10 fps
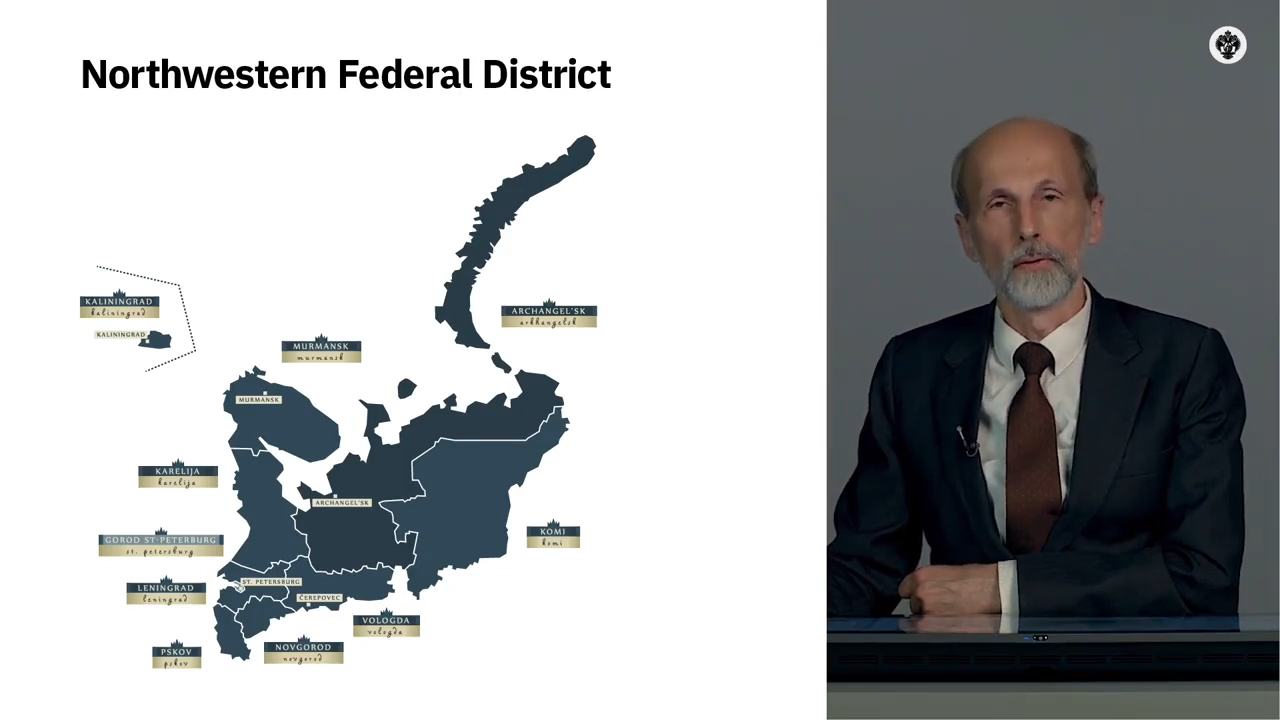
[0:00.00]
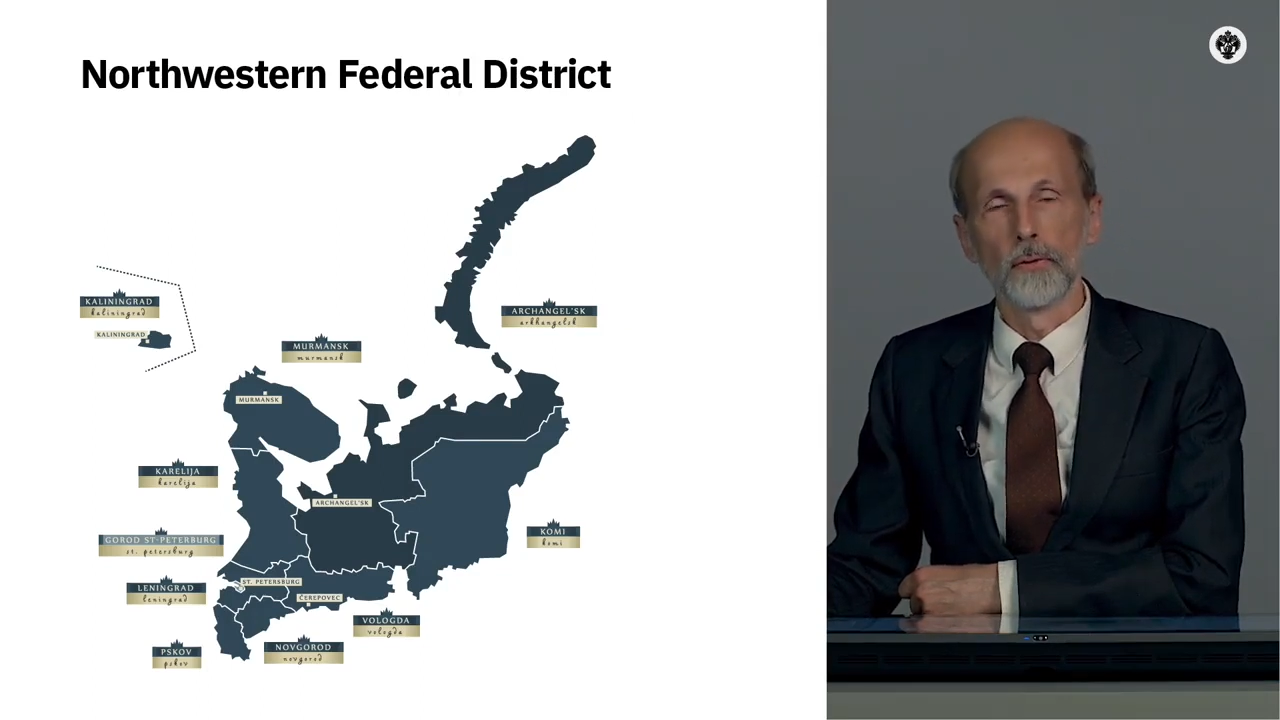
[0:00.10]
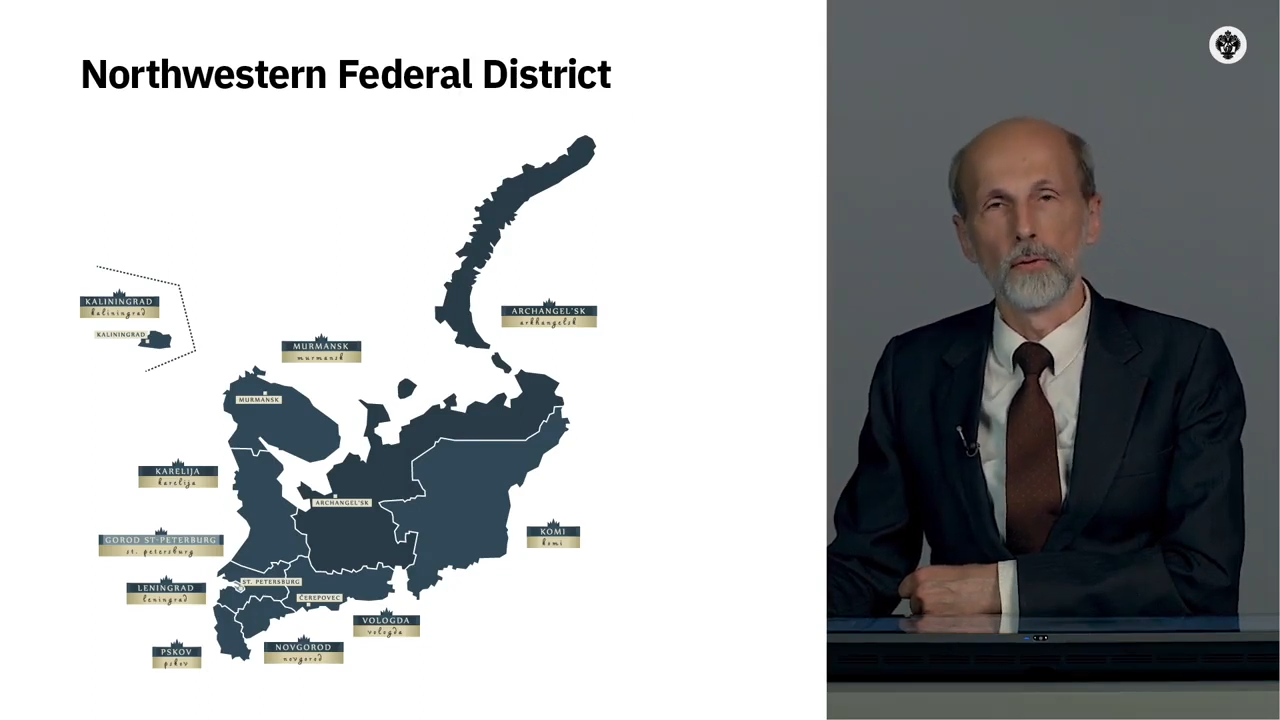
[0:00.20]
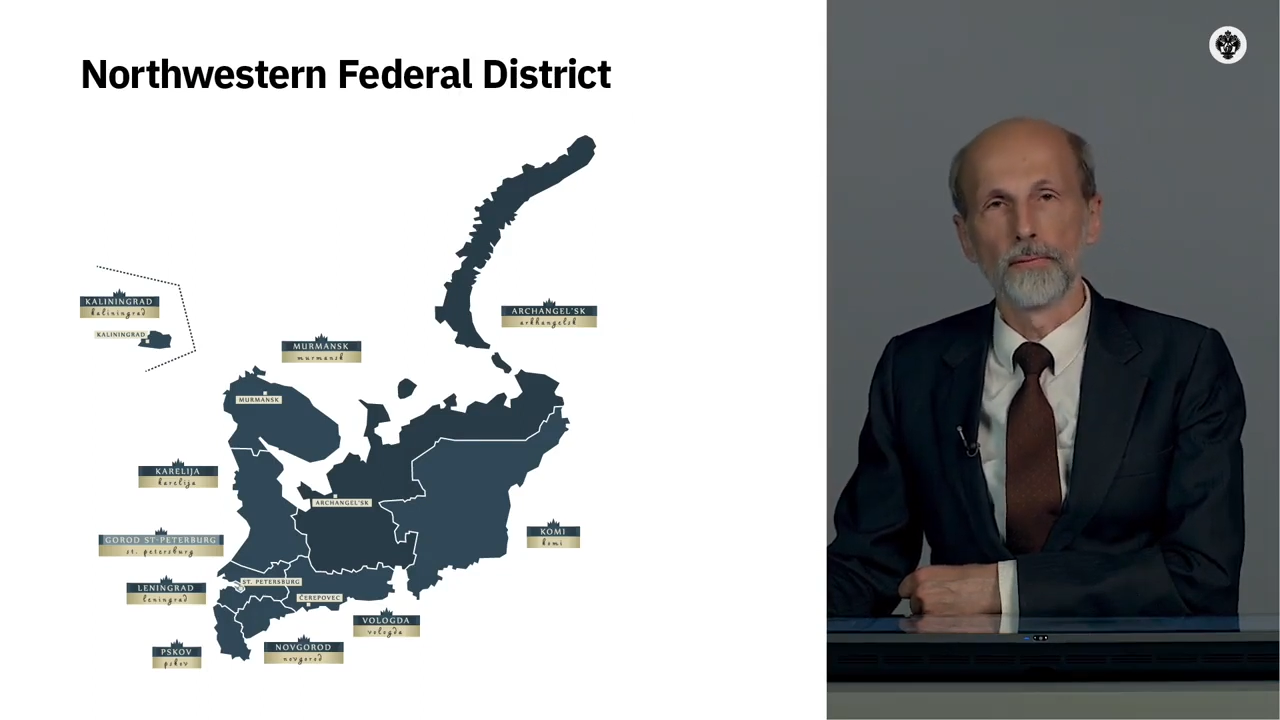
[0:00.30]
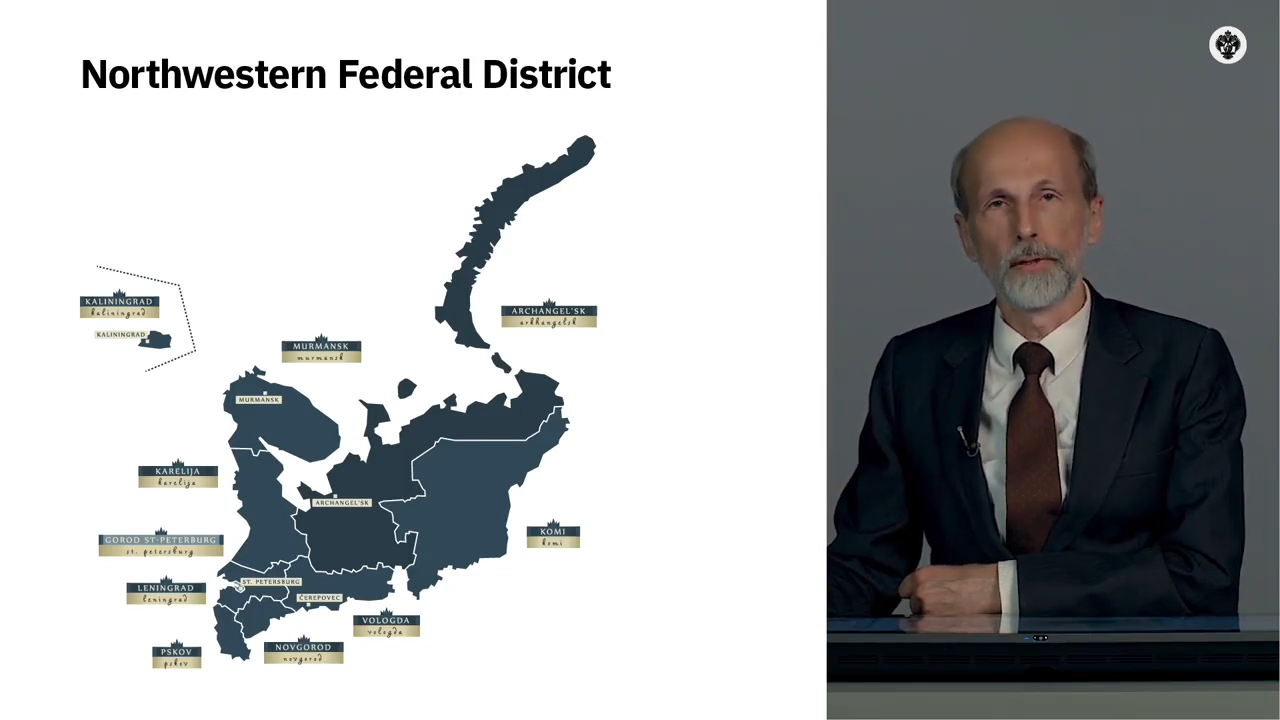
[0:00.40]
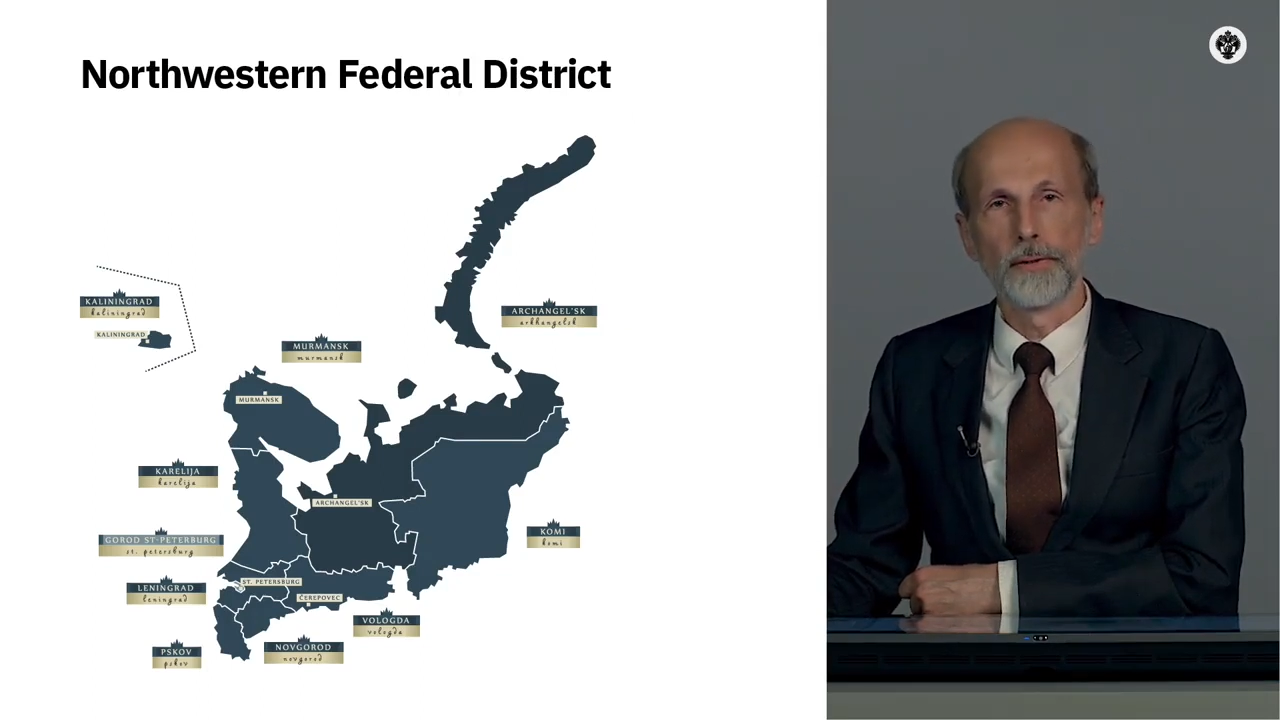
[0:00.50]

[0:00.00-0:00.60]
Novaya